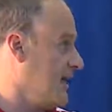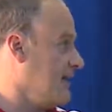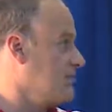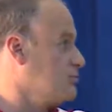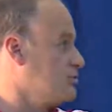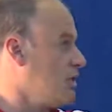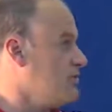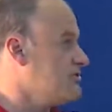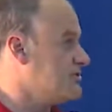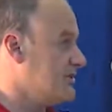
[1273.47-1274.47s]
In
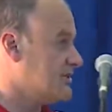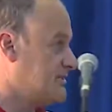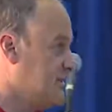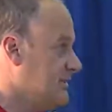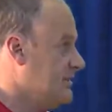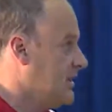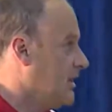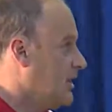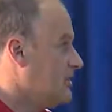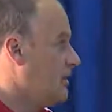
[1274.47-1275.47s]
2016,
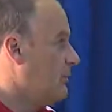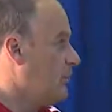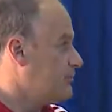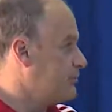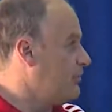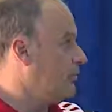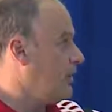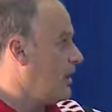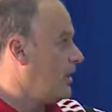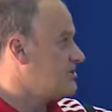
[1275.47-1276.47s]
they will also
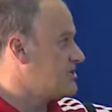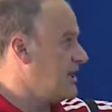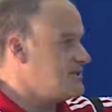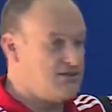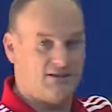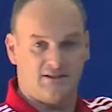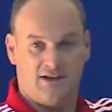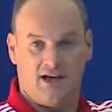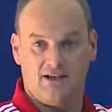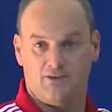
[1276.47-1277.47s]
change it,
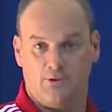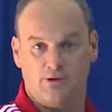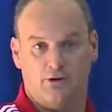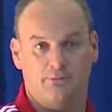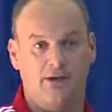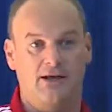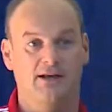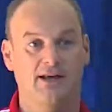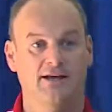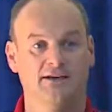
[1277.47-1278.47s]
and it will not be
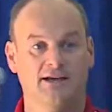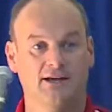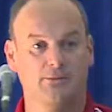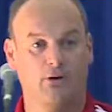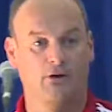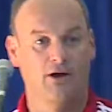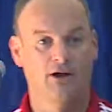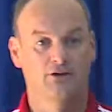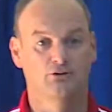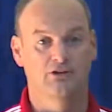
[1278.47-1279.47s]
linked anymore
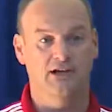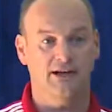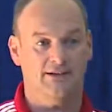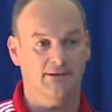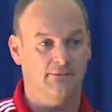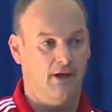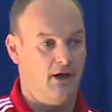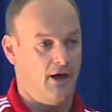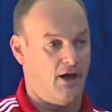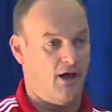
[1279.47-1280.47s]
to the 18,
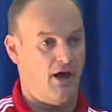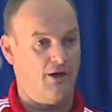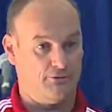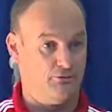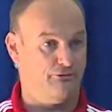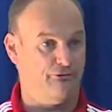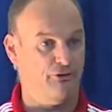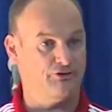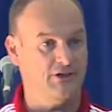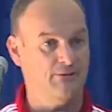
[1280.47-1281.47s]
to the
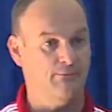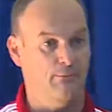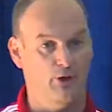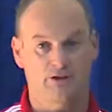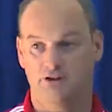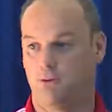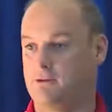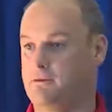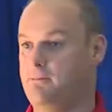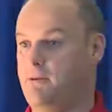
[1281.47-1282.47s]
first team, but it will
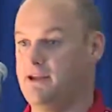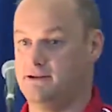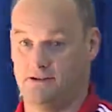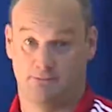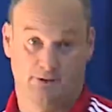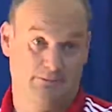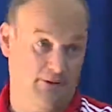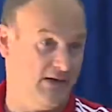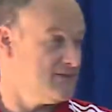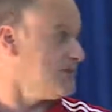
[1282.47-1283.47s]
be
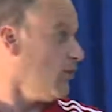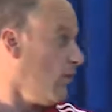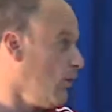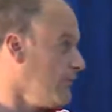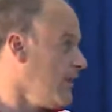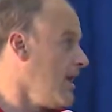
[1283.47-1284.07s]
based on